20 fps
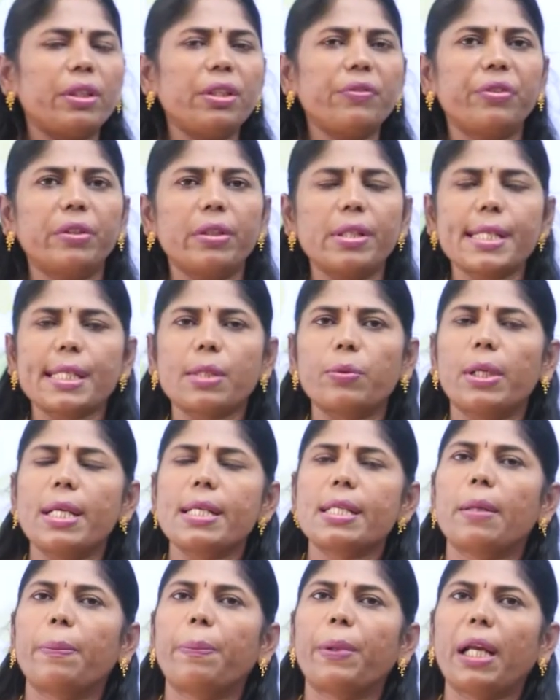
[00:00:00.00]
The first one
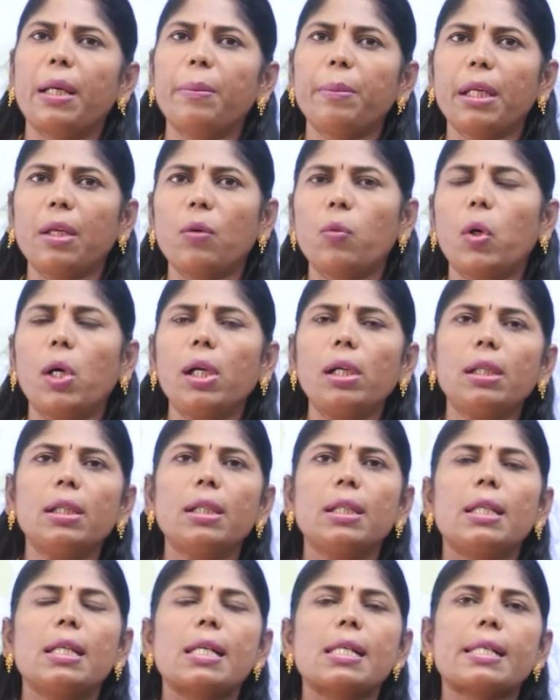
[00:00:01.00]
is a primary wall,
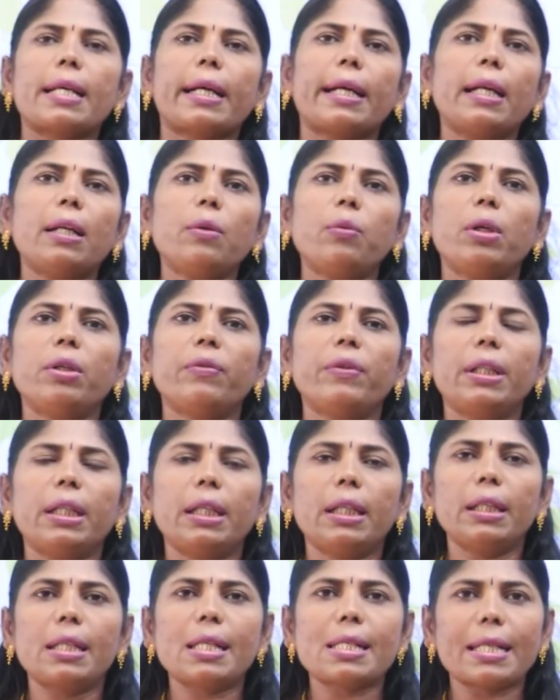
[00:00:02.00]
second one
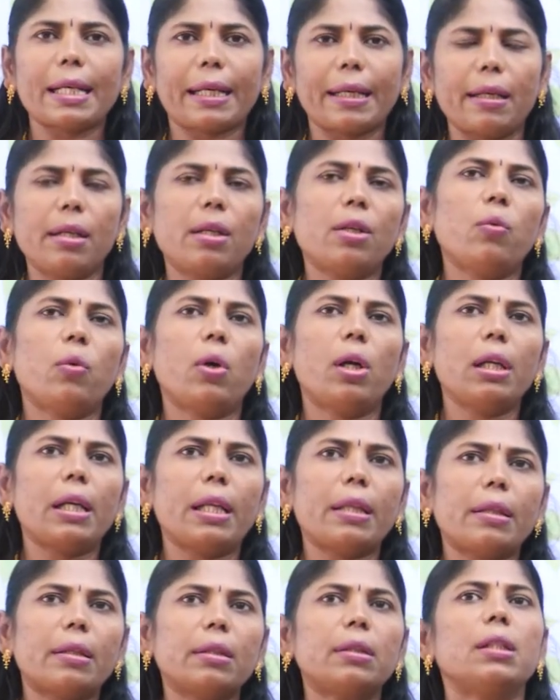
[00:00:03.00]
is the secondary wall,
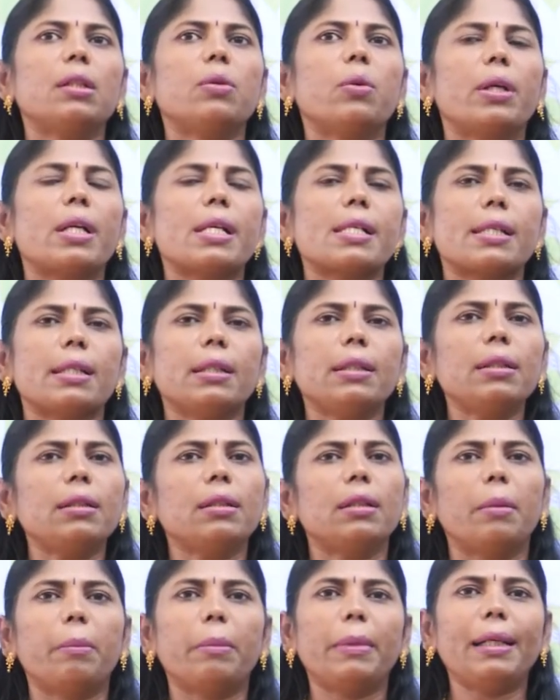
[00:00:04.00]
and third one is here
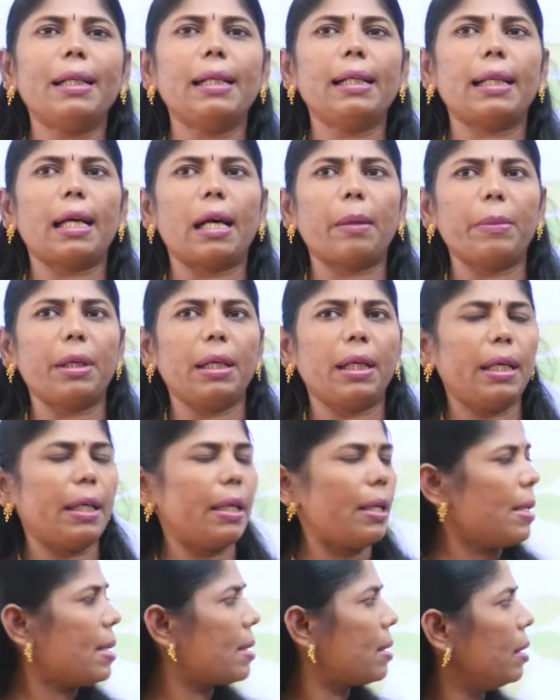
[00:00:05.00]
middle lamellae
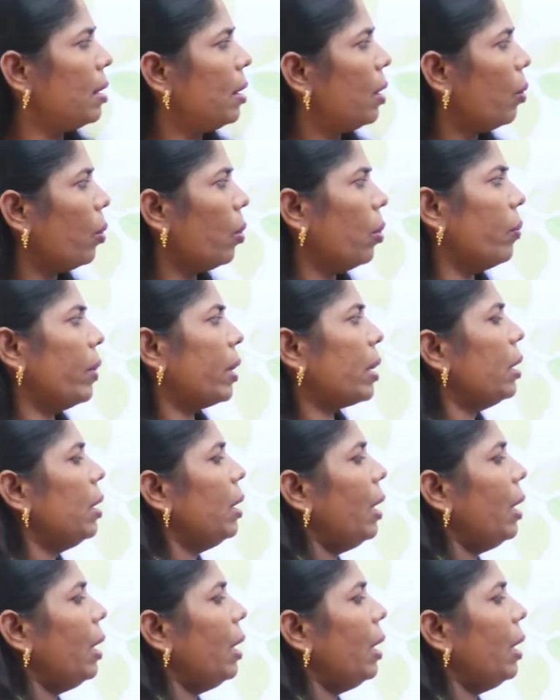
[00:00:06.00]
is over.